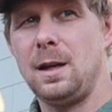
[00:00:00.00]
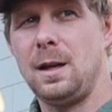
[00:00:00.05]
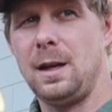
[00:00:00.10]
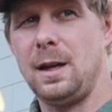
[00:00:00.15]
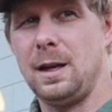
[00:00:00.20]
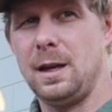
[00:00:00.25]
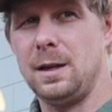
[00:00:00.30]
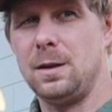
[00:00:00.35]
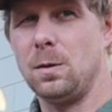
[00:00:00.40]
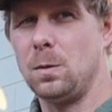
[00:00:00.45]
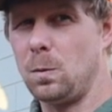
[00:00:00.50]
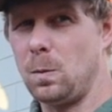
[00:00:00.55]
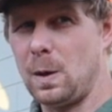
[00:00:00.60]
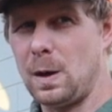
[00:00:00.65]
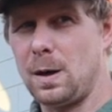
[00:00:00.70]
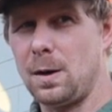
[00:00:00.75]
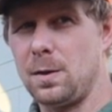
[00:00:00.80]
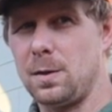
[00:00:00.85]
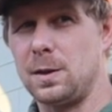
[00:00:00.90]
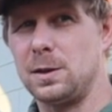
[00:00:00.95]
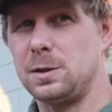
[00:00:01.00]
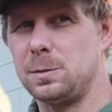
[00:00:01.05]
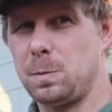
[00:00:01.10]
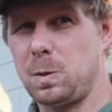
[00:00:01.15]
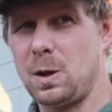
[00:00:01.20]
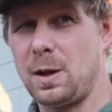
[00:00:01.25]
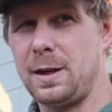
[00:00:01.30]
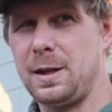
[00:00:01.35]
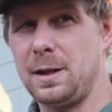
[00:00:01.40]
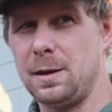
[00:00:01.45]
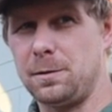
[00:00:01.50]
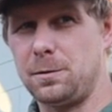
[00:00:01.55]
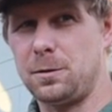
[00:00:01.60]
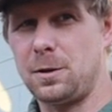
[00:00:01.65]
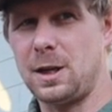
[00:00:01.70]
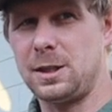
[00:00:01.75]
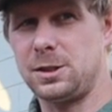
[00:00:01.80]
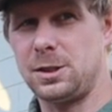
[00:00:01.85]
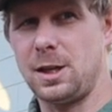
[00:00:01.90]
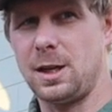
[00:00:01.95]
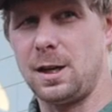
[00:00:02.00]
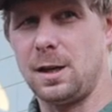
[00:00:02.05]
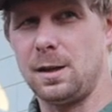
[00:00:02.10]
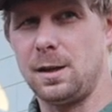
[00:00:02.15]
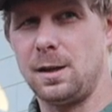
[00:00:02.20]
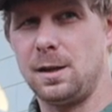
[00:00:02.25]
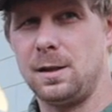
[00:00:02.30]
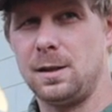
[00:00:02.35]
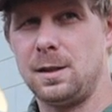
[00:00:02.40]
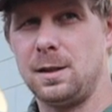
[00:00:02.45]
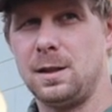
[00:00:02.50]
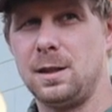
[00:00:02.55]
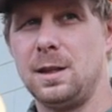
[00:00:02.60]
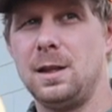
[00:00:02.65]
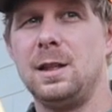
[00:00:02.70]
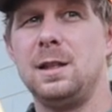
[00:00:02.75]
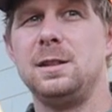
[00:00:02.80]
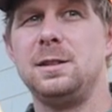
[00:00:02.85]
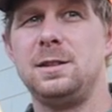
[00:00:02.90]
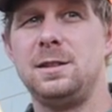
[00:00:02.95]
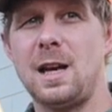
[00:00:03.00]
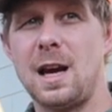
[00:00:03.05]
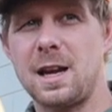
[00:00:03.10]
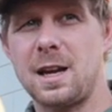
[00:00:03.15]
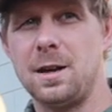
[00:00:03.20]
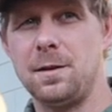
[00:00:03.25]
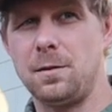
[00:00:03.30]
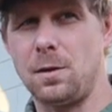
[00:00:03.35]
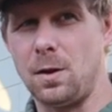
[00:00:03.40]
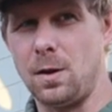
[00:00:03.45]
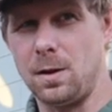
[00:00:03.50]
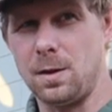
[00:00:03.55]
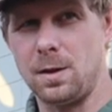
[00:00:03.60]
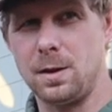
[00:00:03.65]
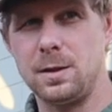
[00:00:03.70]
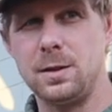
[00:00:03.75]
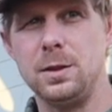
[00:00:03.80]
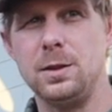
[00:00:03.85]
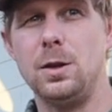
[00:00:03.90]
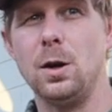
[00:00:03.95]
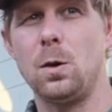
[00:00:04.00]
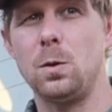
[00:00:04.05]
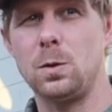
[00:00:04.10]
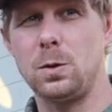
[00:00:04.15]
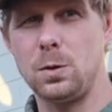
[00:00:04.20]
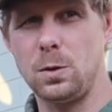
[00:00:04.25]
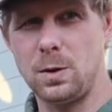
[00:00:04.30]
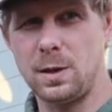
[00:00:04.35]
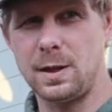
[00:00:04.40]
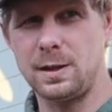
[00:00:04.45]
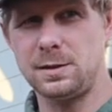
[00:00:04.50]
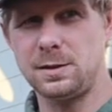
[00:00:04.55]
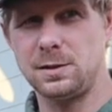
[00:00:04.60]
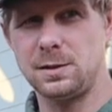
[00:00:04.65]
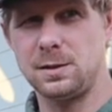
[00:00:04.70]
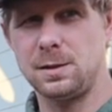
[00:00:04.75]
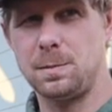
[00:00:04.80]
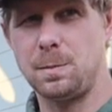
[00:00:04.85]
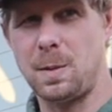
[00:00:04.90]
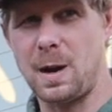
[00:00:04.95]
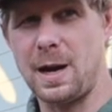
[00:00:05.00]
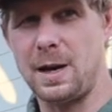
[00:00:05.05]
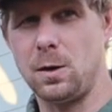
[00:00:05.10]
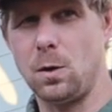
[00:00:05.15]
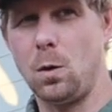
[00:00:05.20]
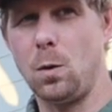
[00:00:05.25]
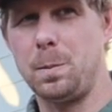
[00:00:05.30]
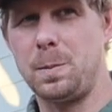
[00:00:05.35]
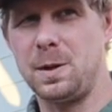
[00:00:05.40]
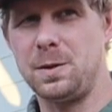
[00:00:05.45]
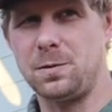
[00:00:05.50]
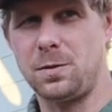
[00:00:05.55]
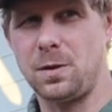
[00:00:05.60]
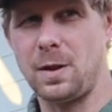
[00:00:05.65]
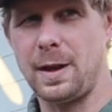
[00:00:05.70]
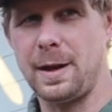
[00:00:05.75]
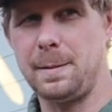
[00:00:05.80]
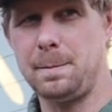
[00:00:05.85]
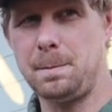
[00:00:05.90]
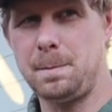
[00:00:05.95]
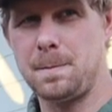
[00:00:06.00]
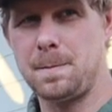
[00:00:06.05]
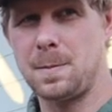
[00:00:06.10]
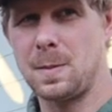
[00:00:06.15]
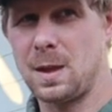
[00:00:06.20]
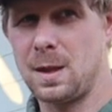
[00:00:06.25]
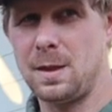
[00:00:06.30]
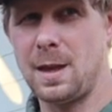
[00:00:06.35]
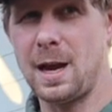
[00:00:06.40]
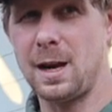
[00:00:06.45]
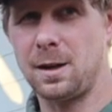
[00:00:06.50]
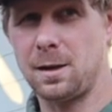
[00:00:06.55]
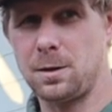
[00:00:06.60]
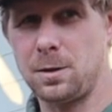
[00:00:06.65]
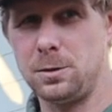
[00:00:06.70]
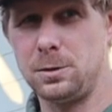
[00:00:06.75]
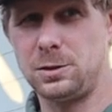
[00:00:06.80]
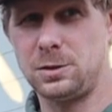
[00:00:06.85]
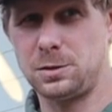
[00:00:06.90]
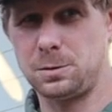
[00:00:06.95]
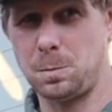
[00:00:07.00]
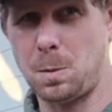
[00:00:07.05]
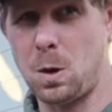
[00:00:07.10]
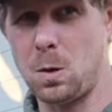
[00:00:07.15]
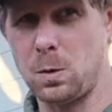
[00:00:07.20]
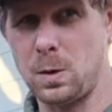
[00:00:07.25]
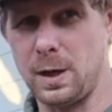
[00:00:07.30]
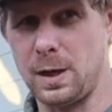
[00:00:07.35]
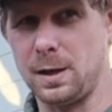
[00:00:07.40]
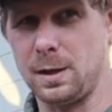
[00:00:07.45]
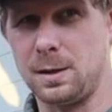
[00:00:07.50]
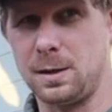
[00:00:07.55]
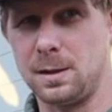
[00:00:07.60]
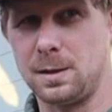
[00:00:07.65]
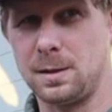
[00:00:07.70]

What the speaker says: and where there's plenty of fresh air. Second of all, don't do this by an open flame. That includes smoking.